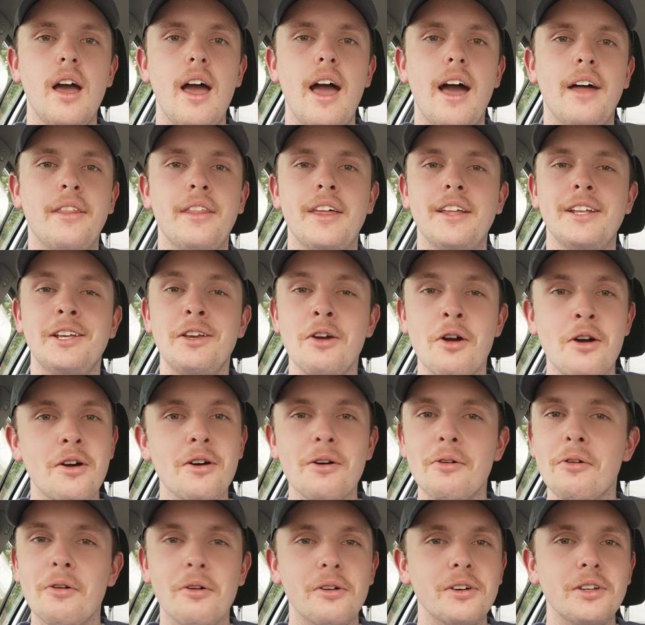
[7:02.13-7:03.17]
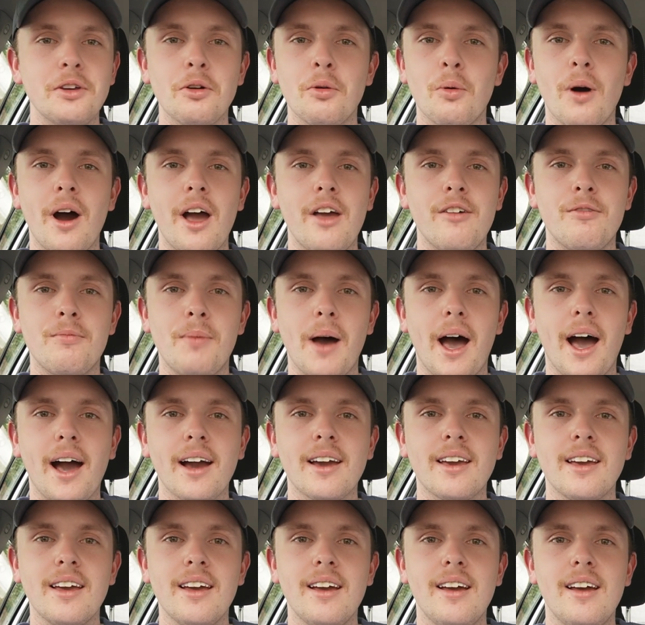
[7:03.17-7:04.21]
and then you wave
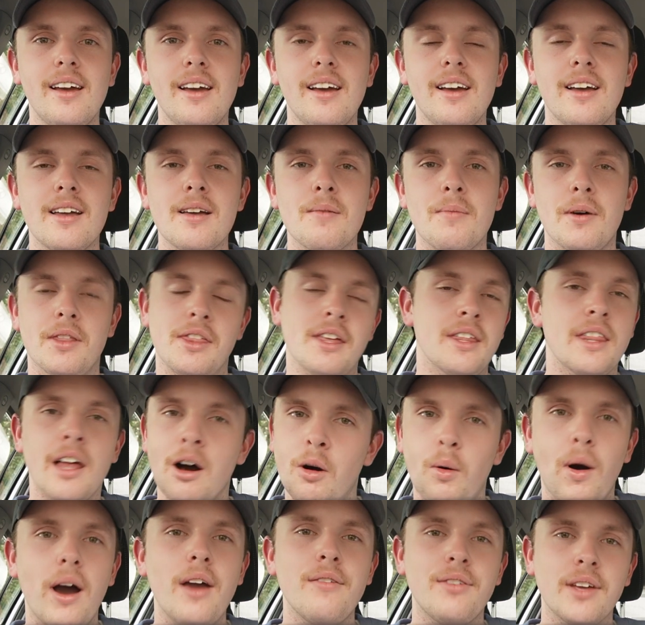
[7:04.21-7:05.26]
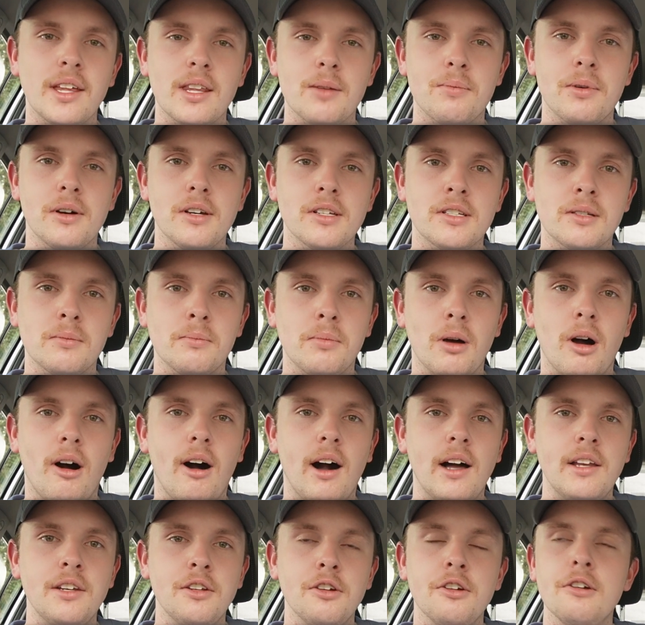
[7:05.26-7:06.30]
back, but then they're waving at the person
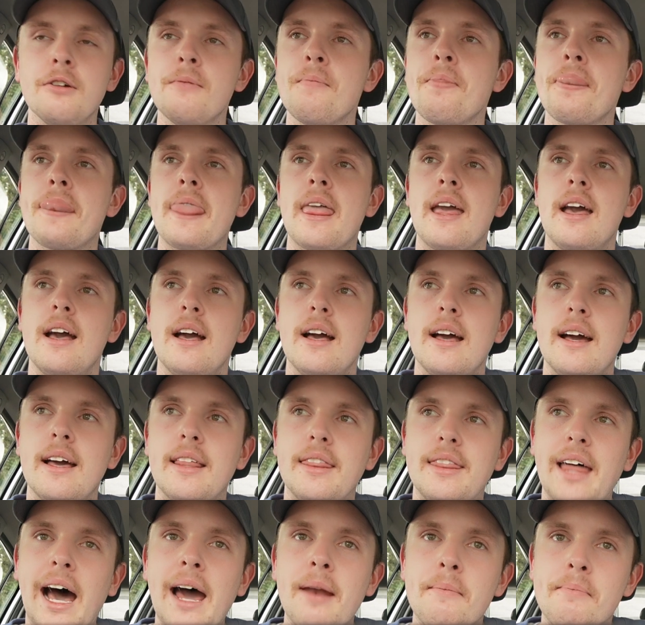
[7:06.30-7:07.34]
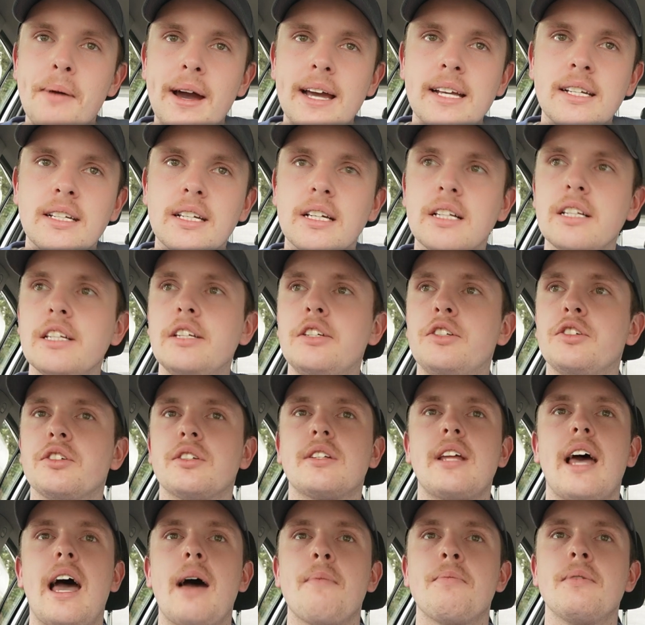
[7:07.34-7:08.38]
behind you? That basically just
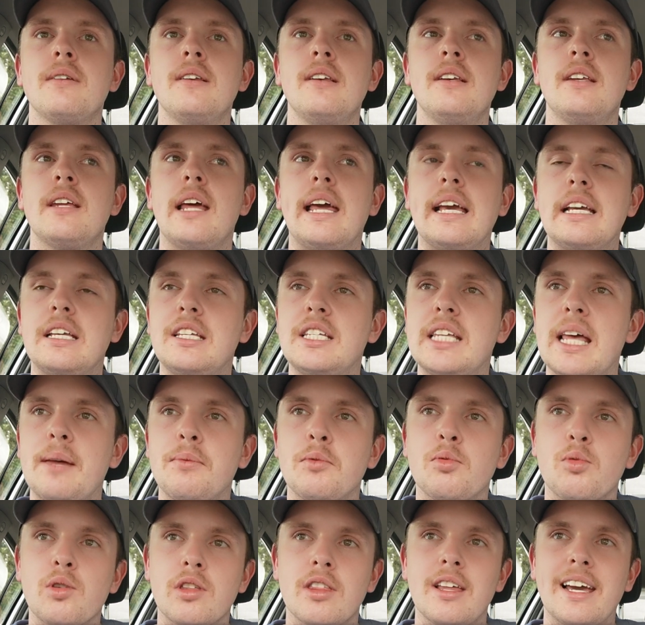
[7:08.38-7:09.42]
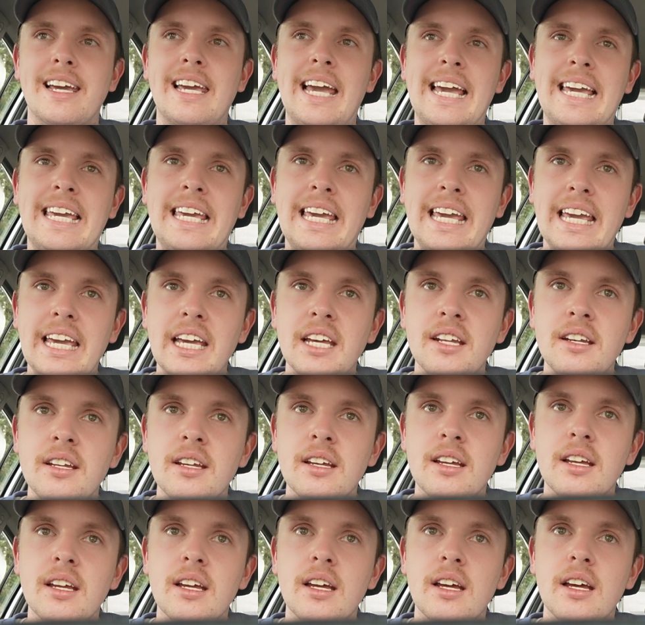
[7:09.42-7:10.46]
happened, except with like a kid,
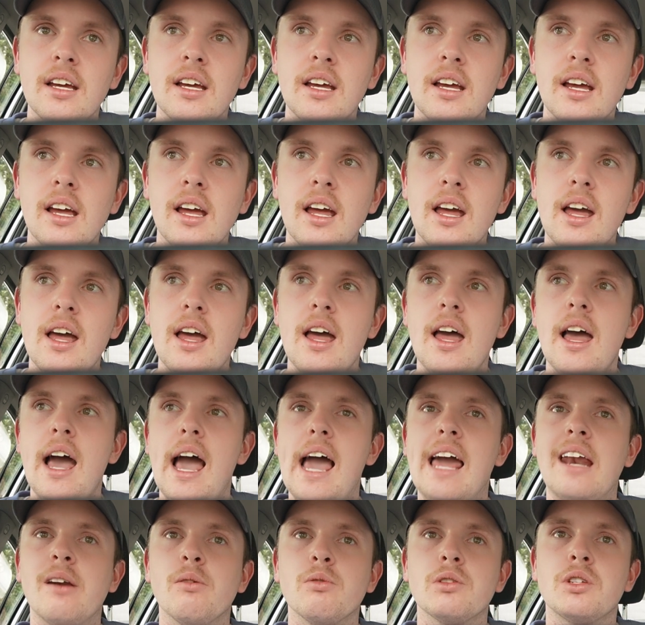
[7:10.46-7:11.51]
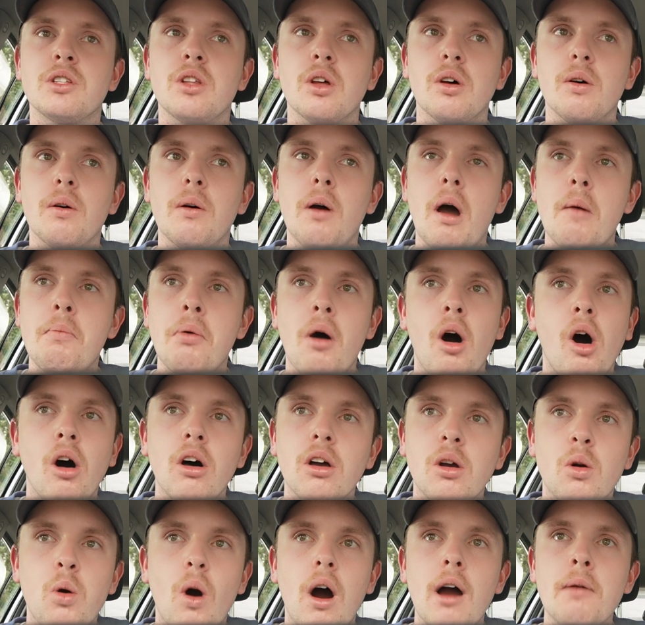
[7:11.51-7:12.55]
and it was
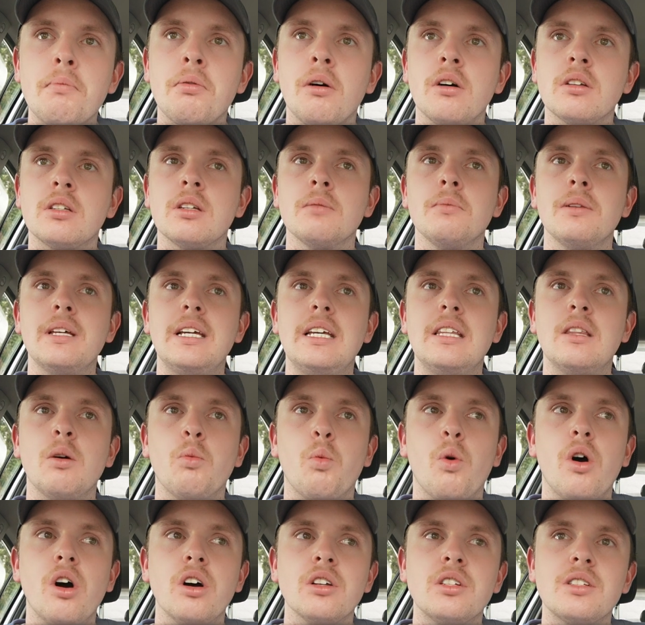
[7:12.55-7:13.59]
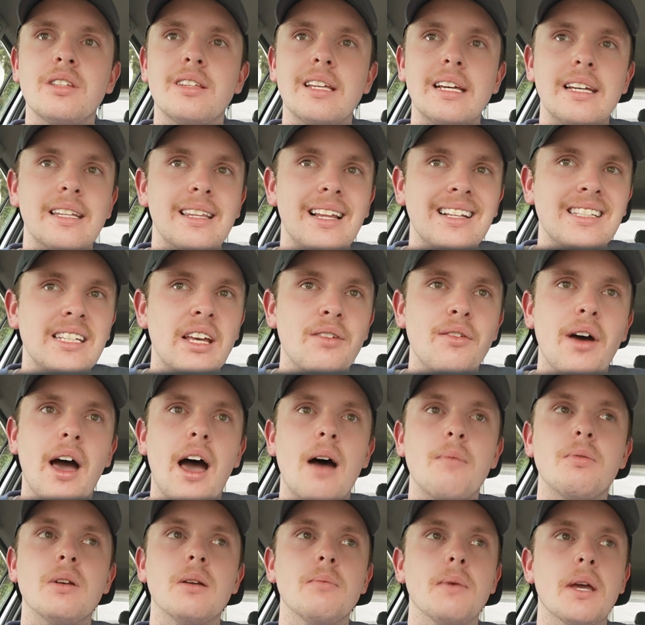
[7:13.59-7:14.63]
quite possibly the worst thing that's ever
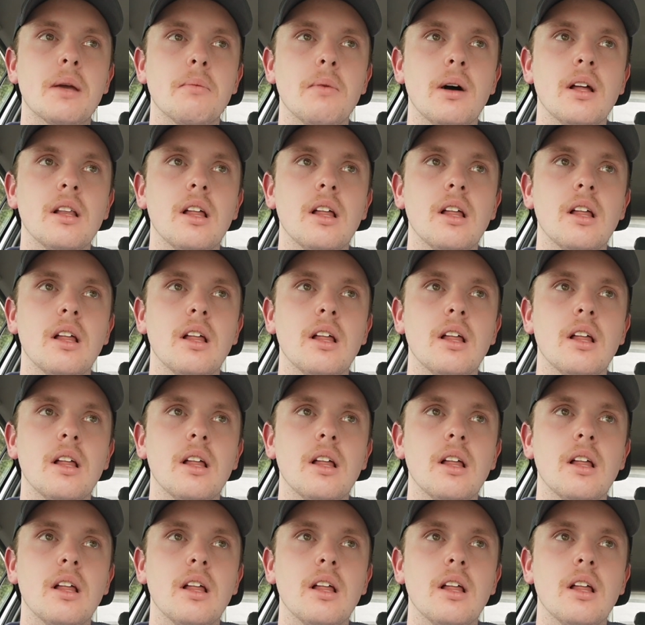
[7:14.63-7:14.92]
happened to me in my